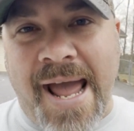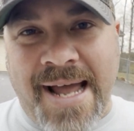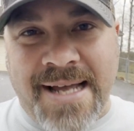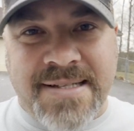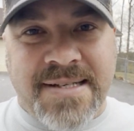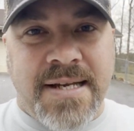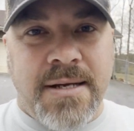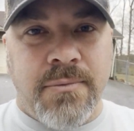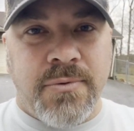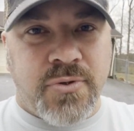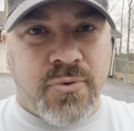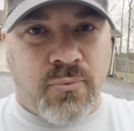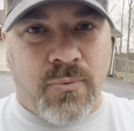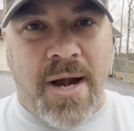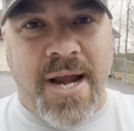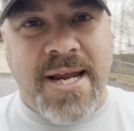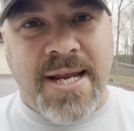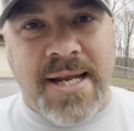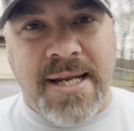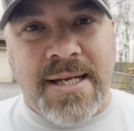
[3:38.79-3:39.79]
as he was
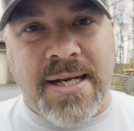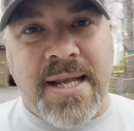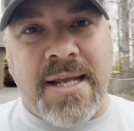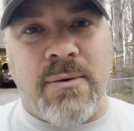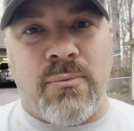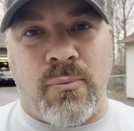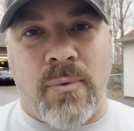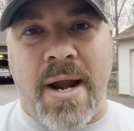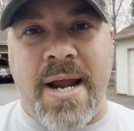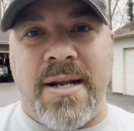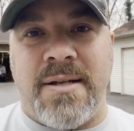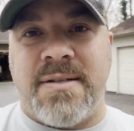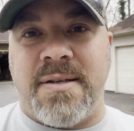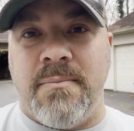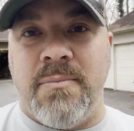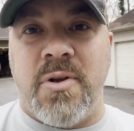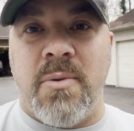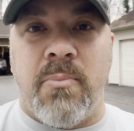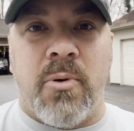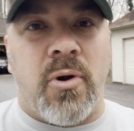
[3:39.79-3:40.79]
raking, he raked
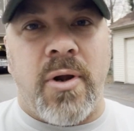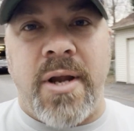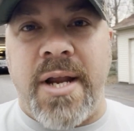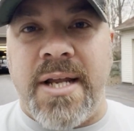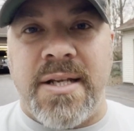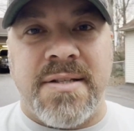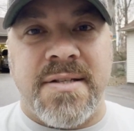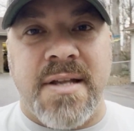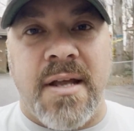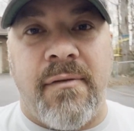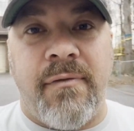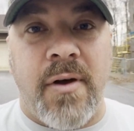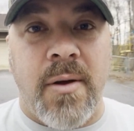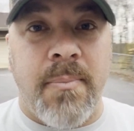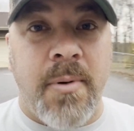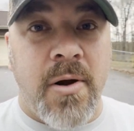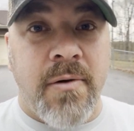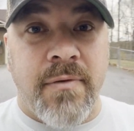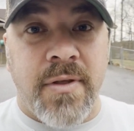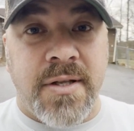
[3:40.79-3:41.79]
some debris and stuff
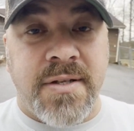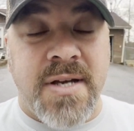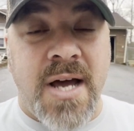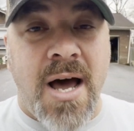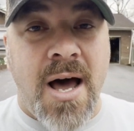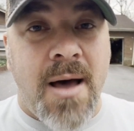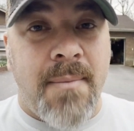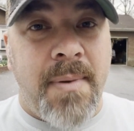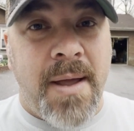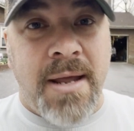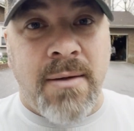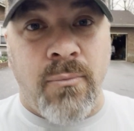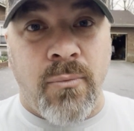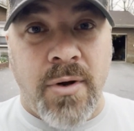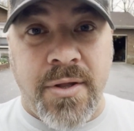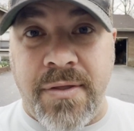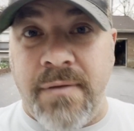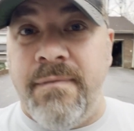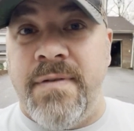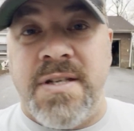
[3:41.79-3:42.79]
up over the top, and
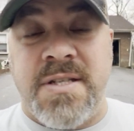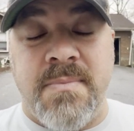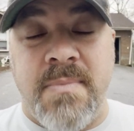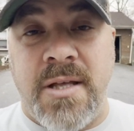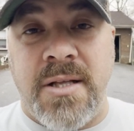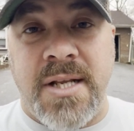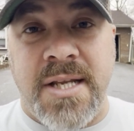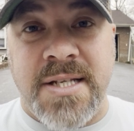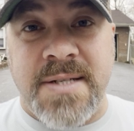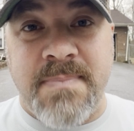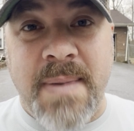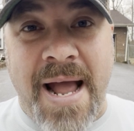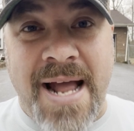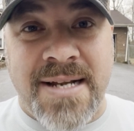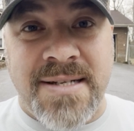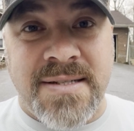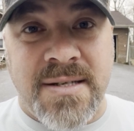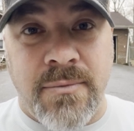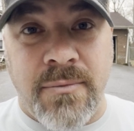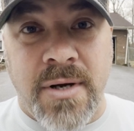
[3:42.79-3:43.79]
with the visibility as
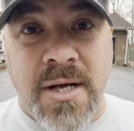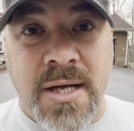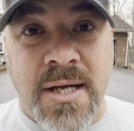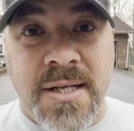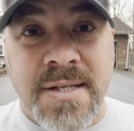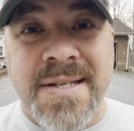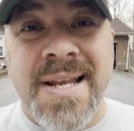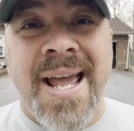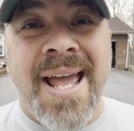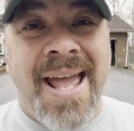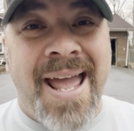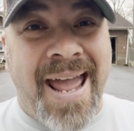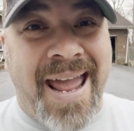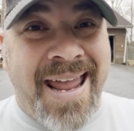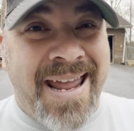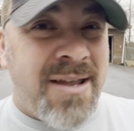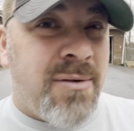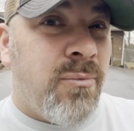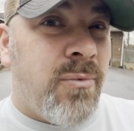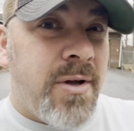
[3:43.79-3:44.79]
bad as it was,
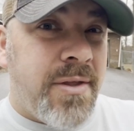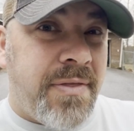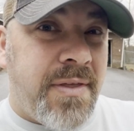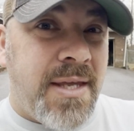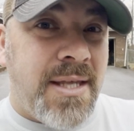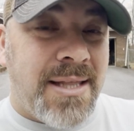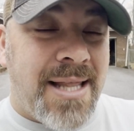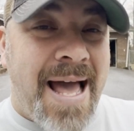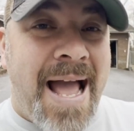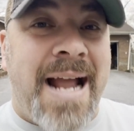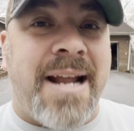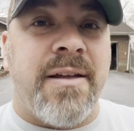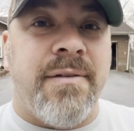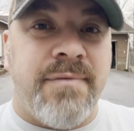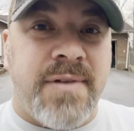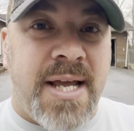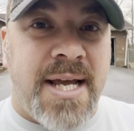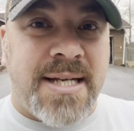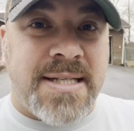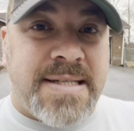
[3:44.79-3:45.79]
and with the lack
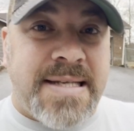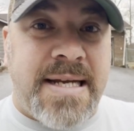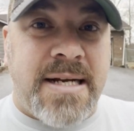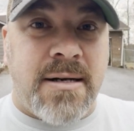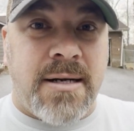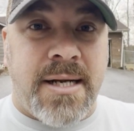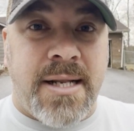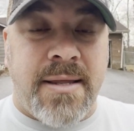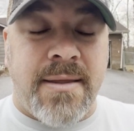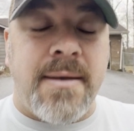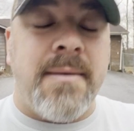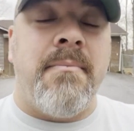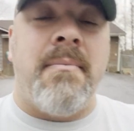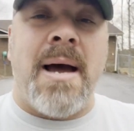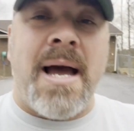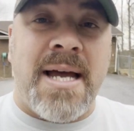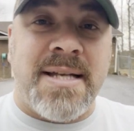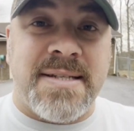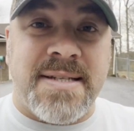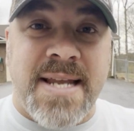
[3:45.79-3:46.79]
of dexterity that
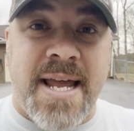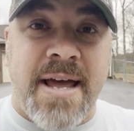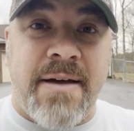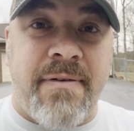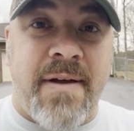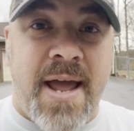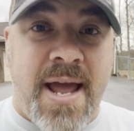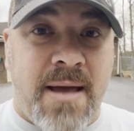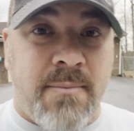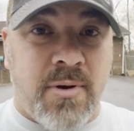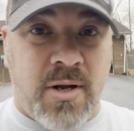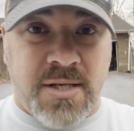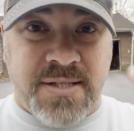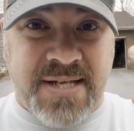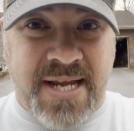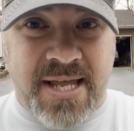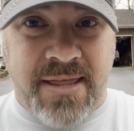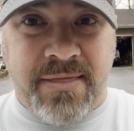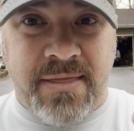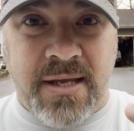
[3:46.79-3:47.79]
my staff had
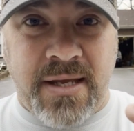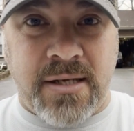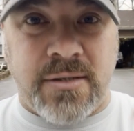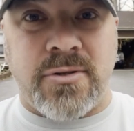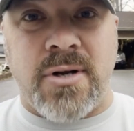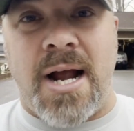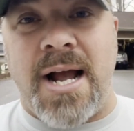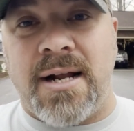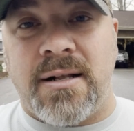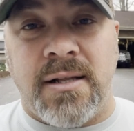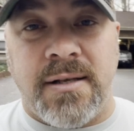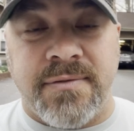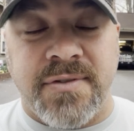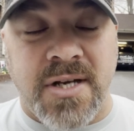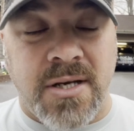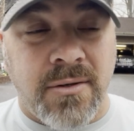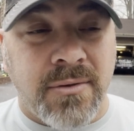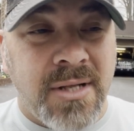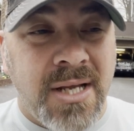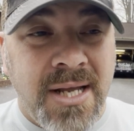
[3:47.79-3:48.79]
because he had thick dry gloves
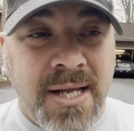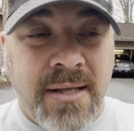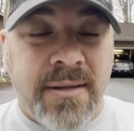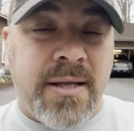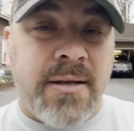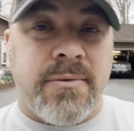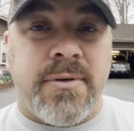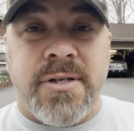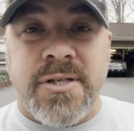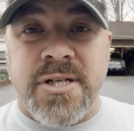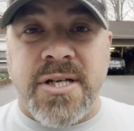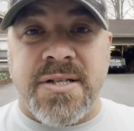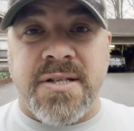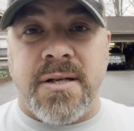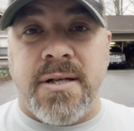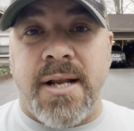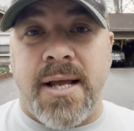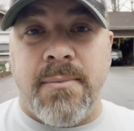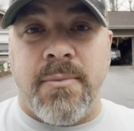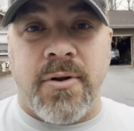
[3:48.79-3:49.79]
on, he was just
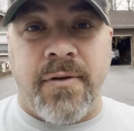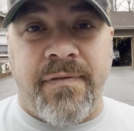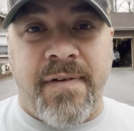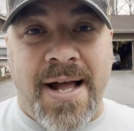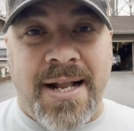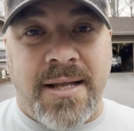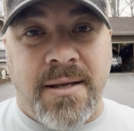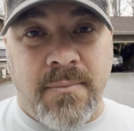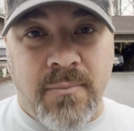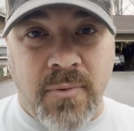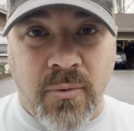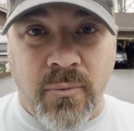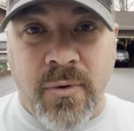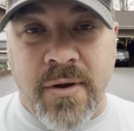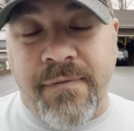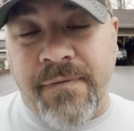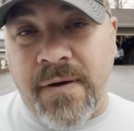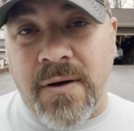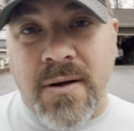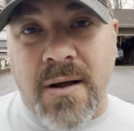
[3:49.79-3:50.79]
unable to find it. But
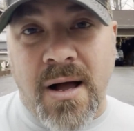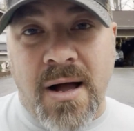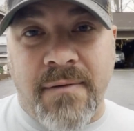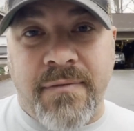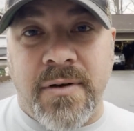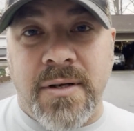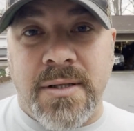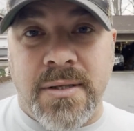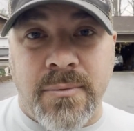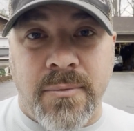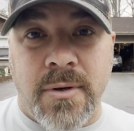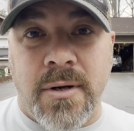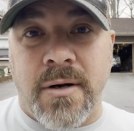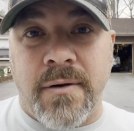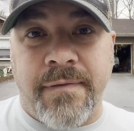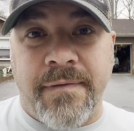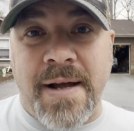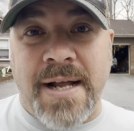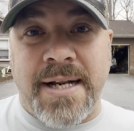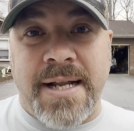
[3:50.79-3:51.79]
we feel confident that we're
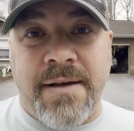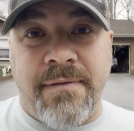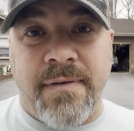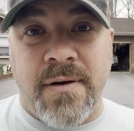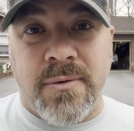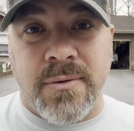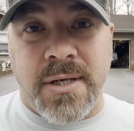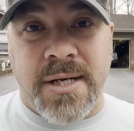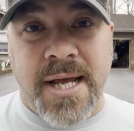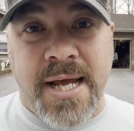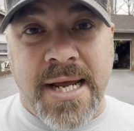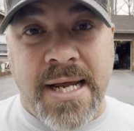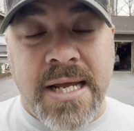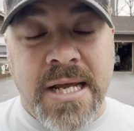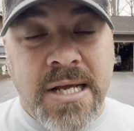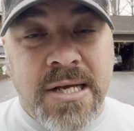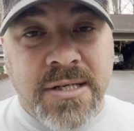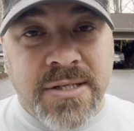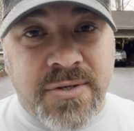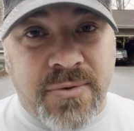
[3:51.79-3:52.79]
gonna find that phone today.
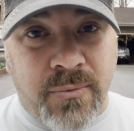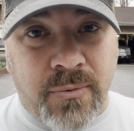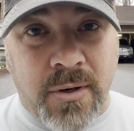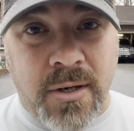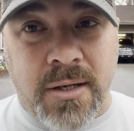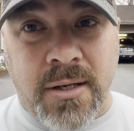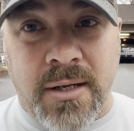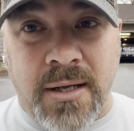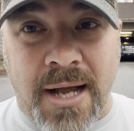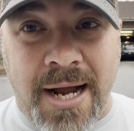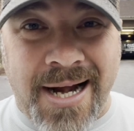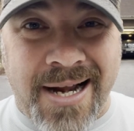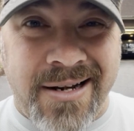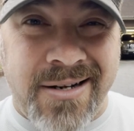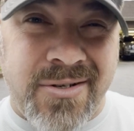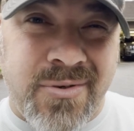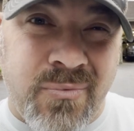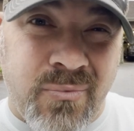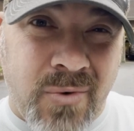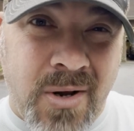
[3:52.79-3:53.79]
So I
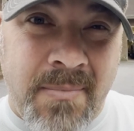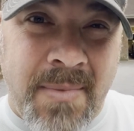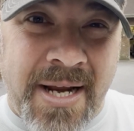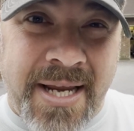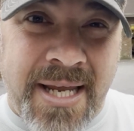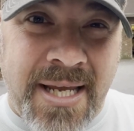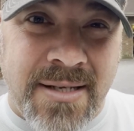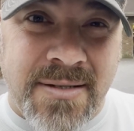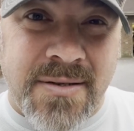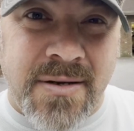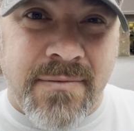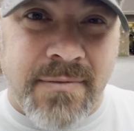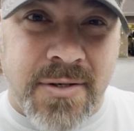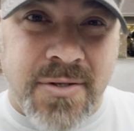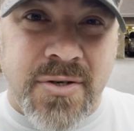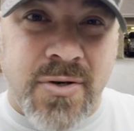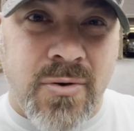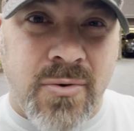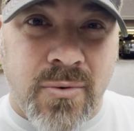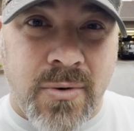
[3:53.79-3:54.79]
gotta run my kids over to
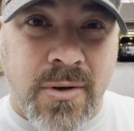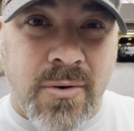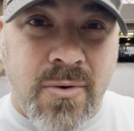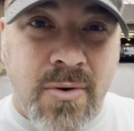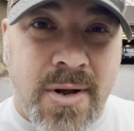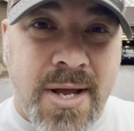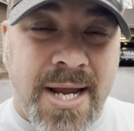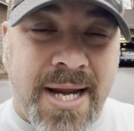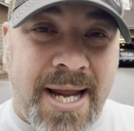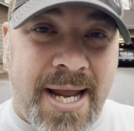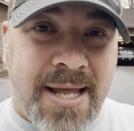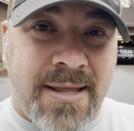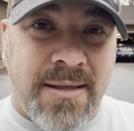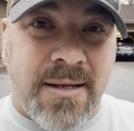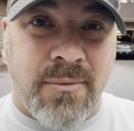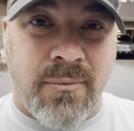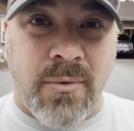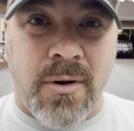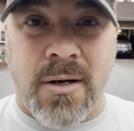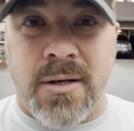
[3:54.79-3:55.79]
school real quick, and
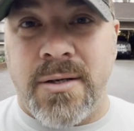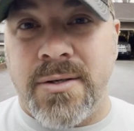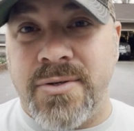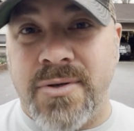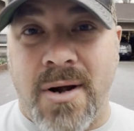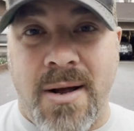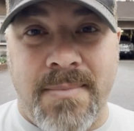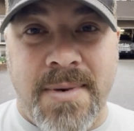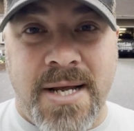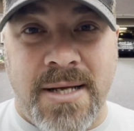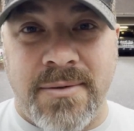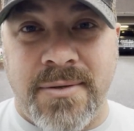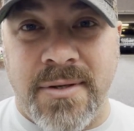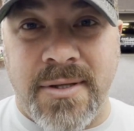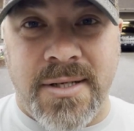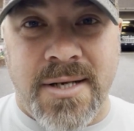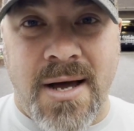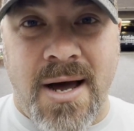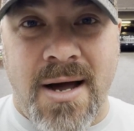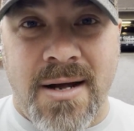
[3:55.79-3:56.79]
then we're gonna drop down to
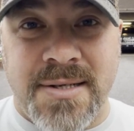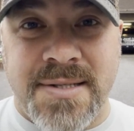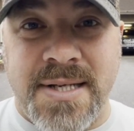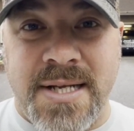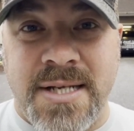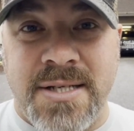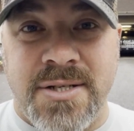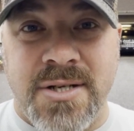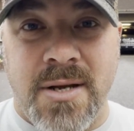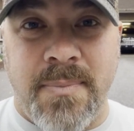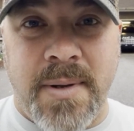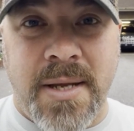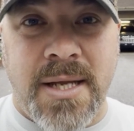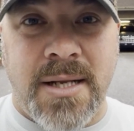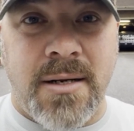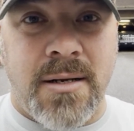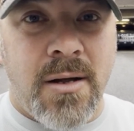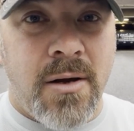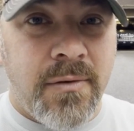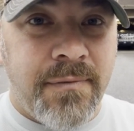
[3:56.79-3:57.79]
the docks and jump
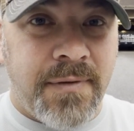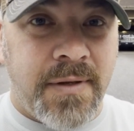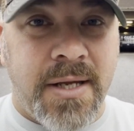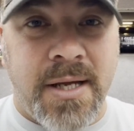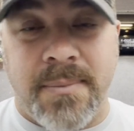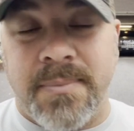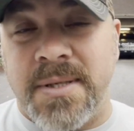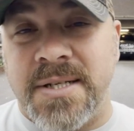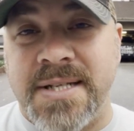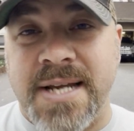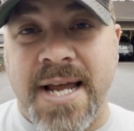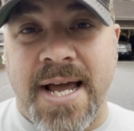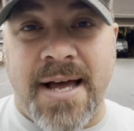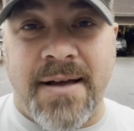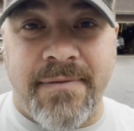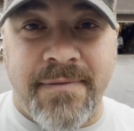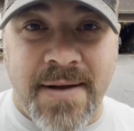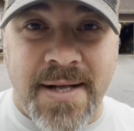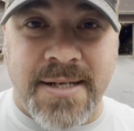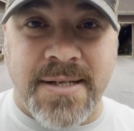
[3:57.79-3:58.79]
in and hopefully help this
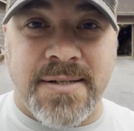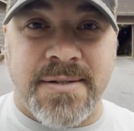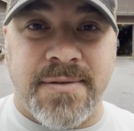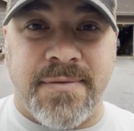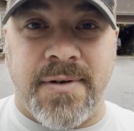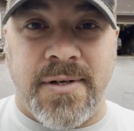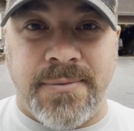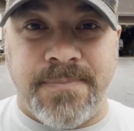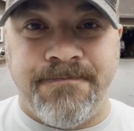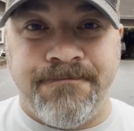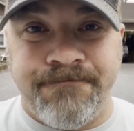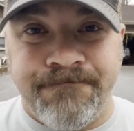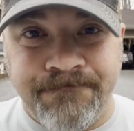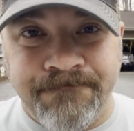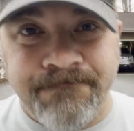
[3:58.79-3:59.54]
guy find his phone.